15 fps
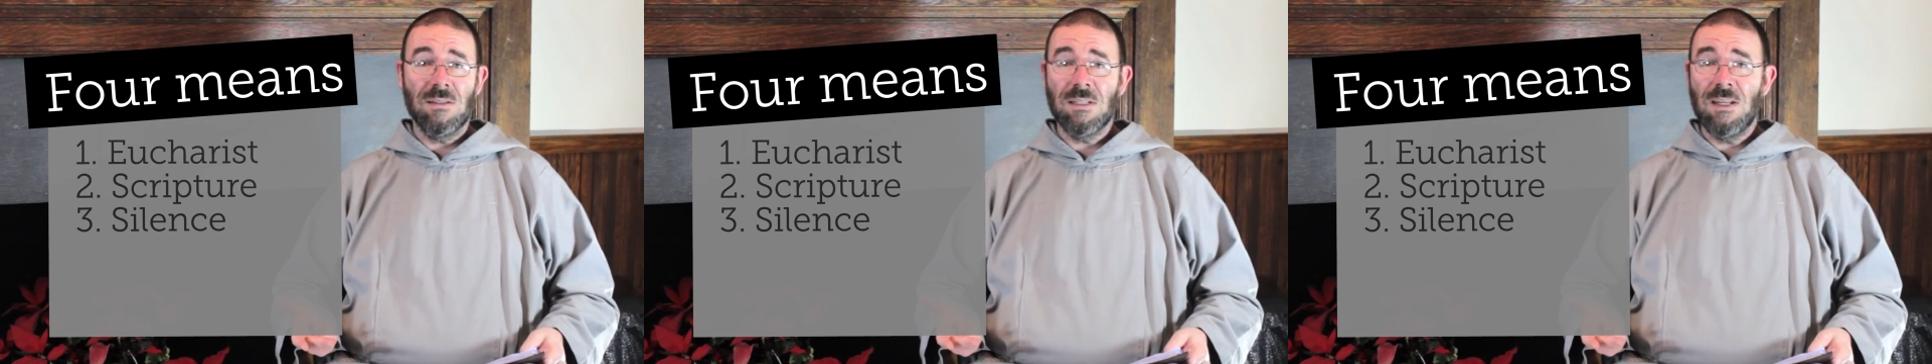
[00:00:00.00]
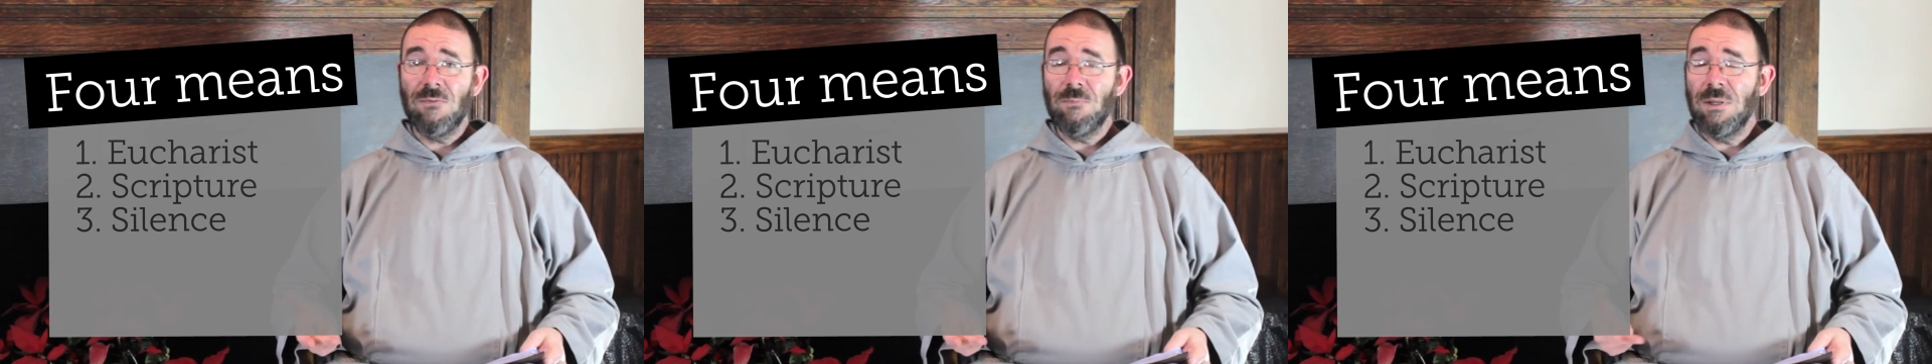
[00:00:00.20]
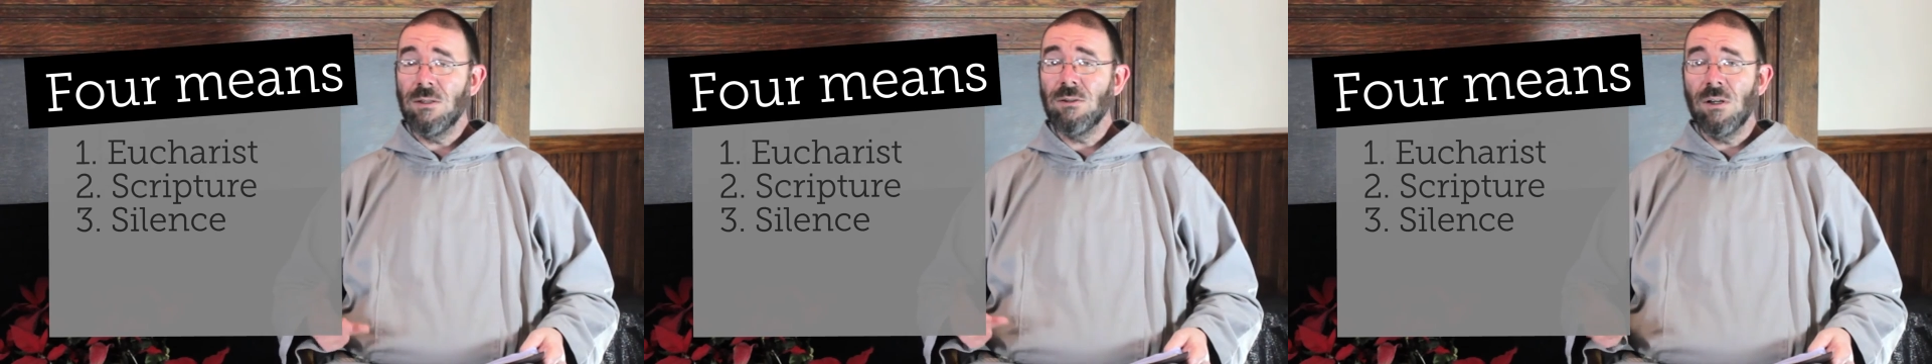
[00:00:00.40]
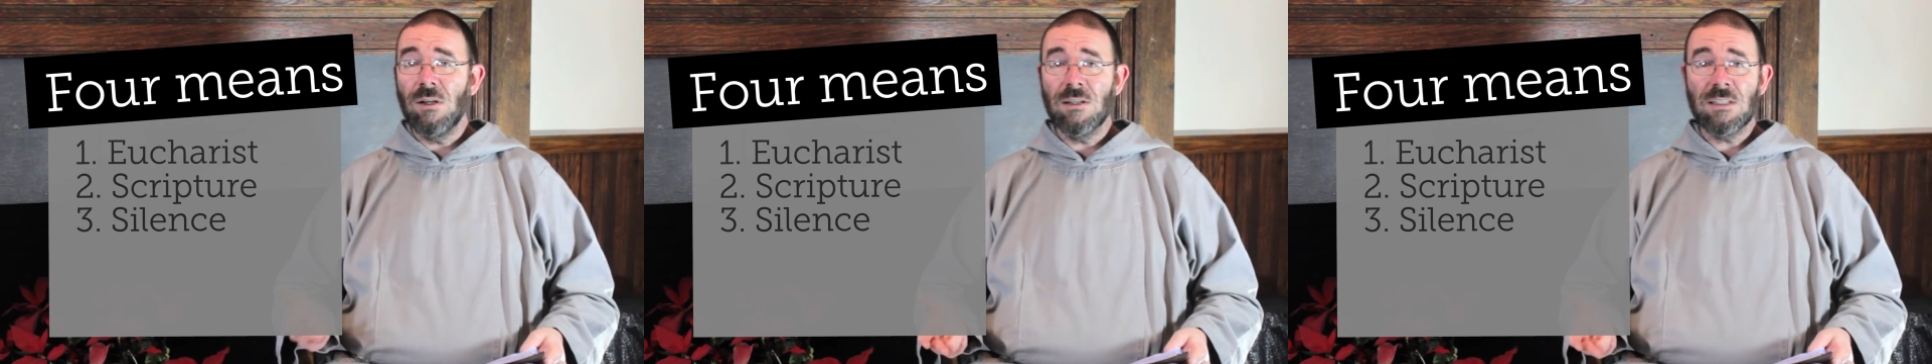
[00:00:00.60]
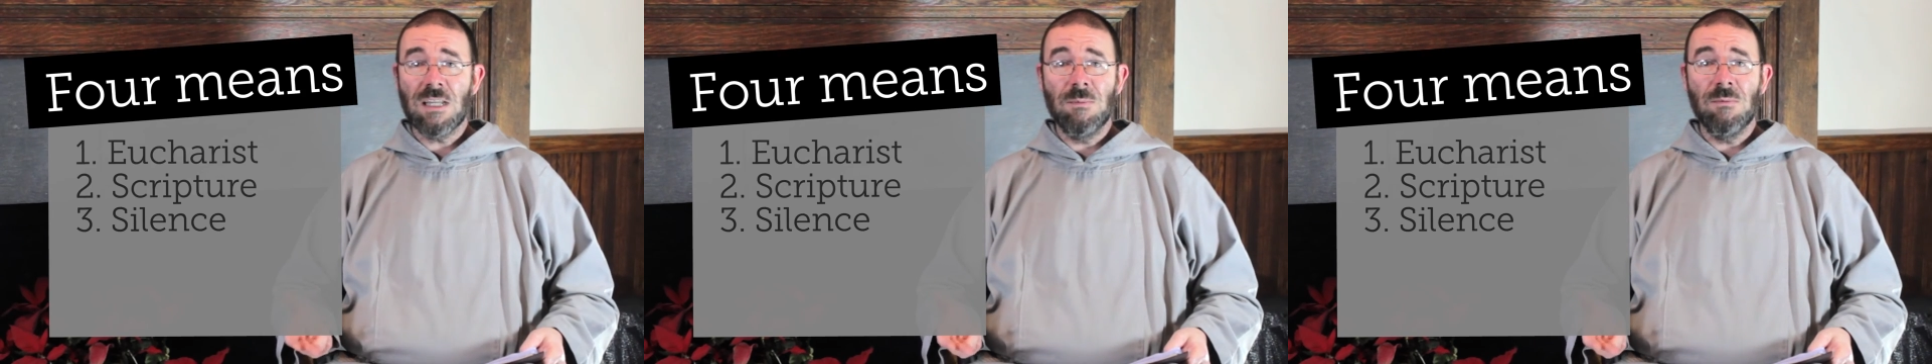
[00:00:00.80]
doesn't have to be a
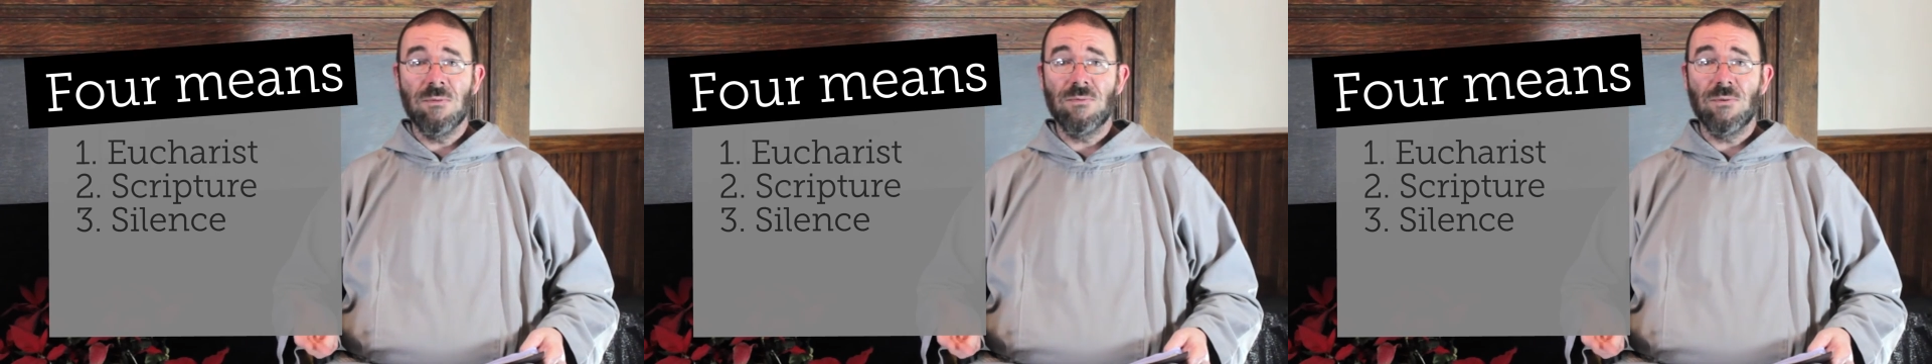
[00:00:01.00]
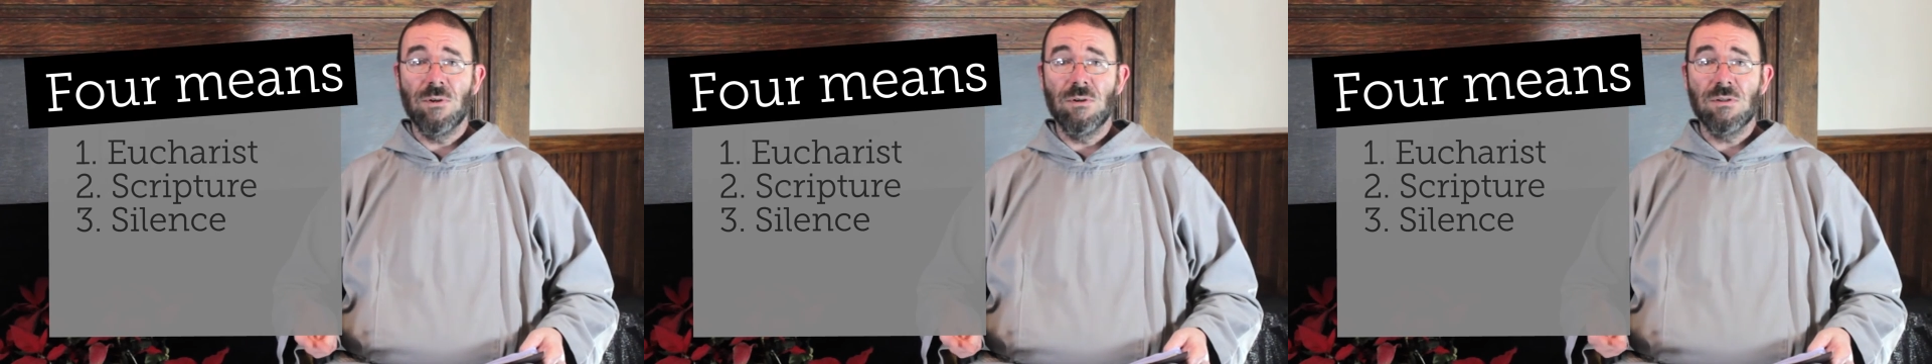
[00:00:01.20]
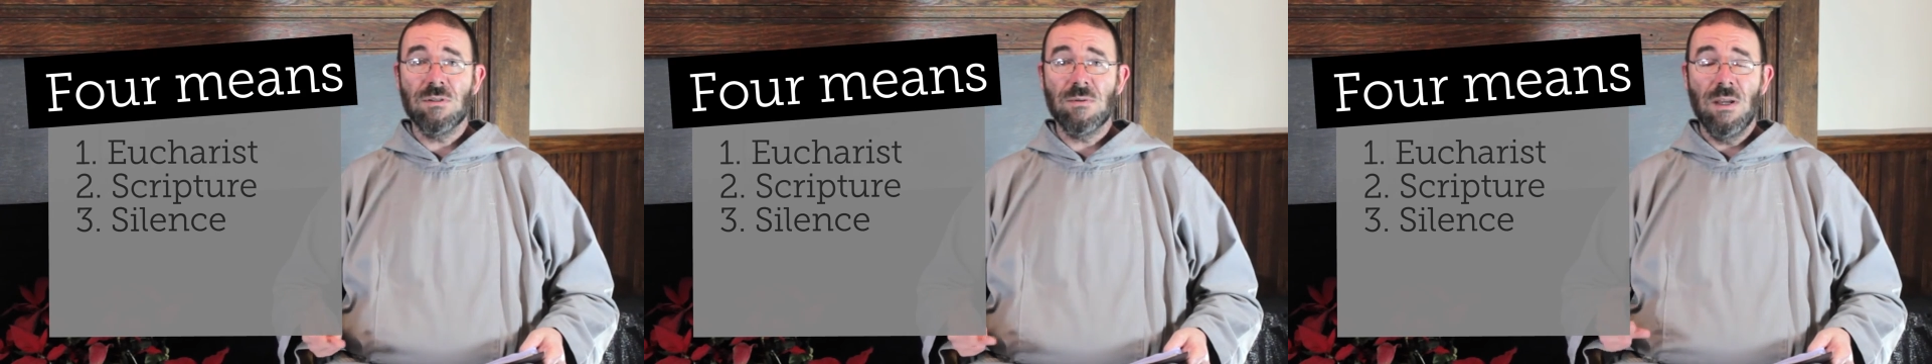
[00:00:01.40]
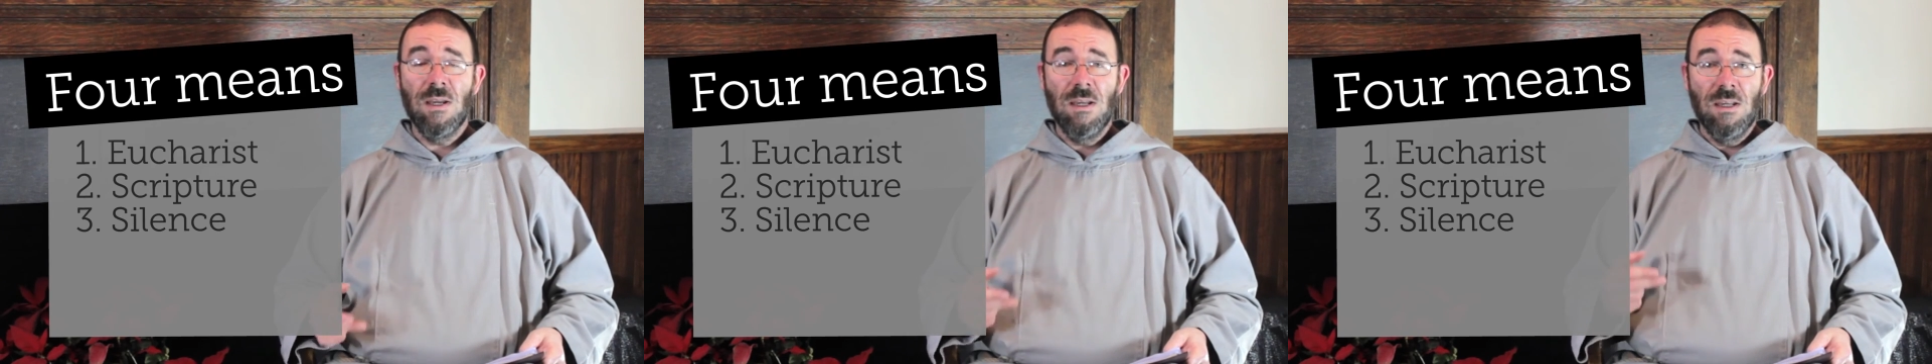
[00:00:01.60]
long time at first,